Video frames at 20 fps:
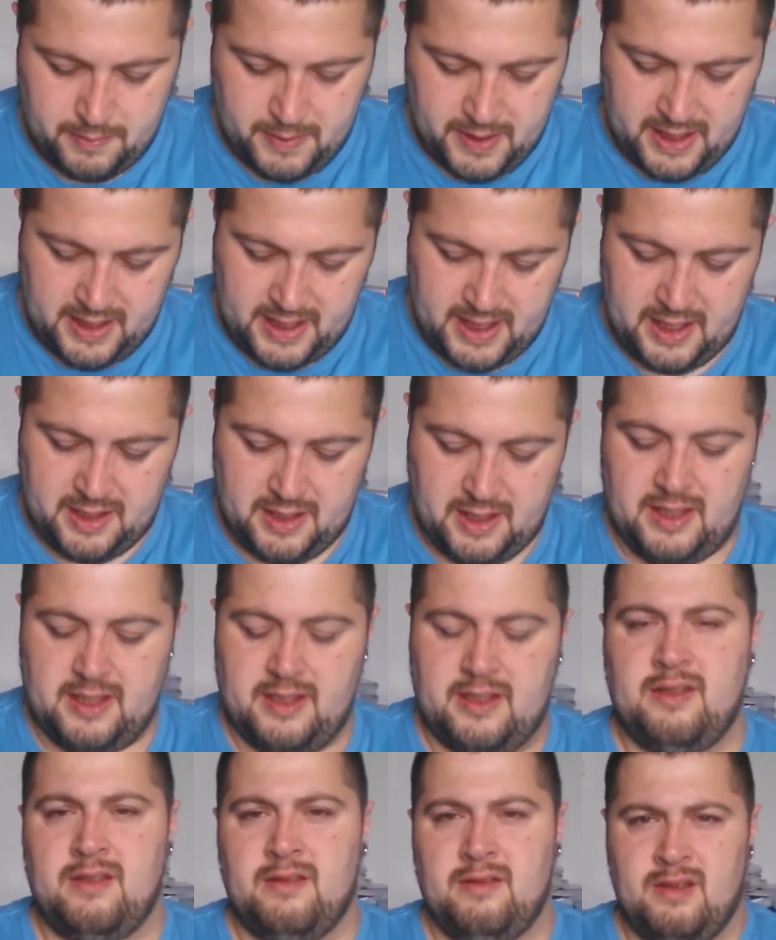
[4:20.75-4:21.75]
spend
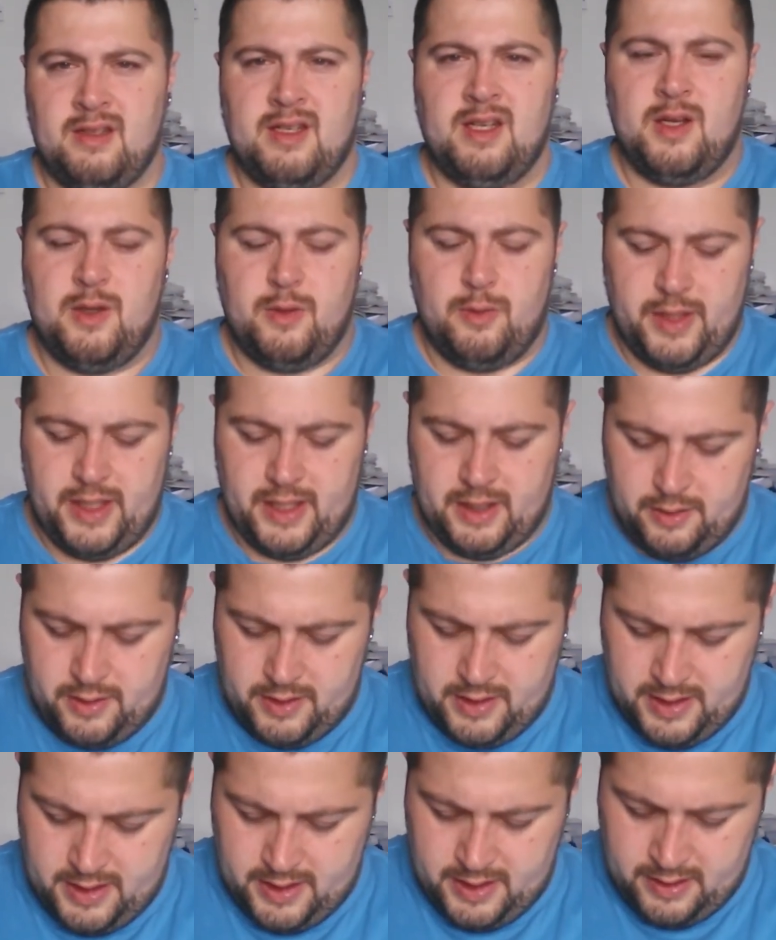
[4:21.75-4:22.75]
ages waiting
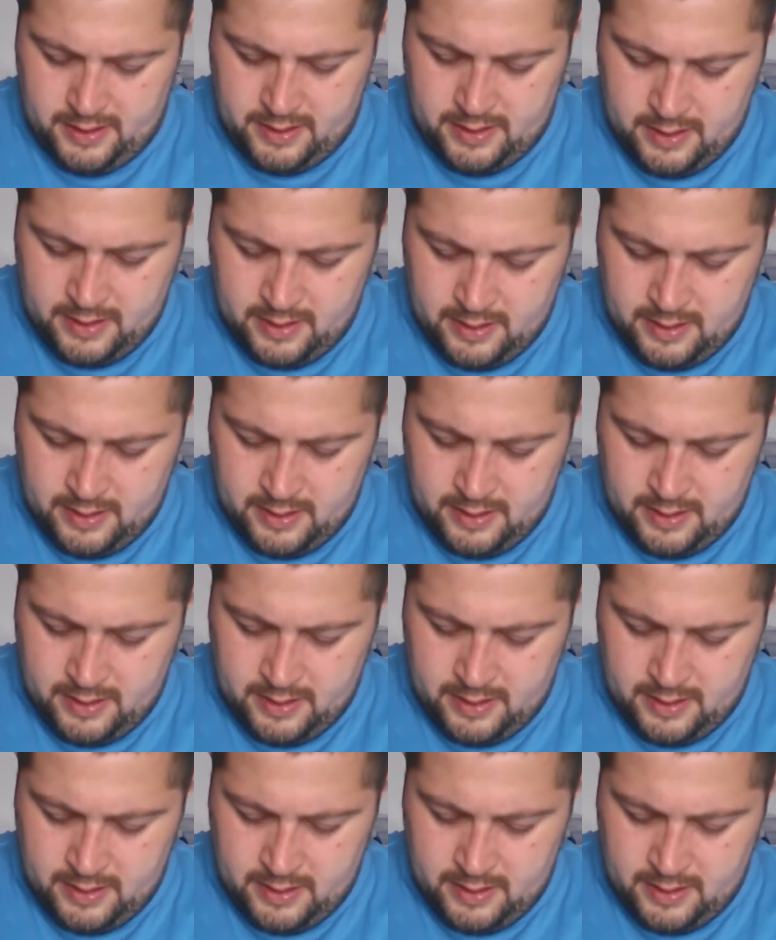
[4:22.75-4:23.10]
on the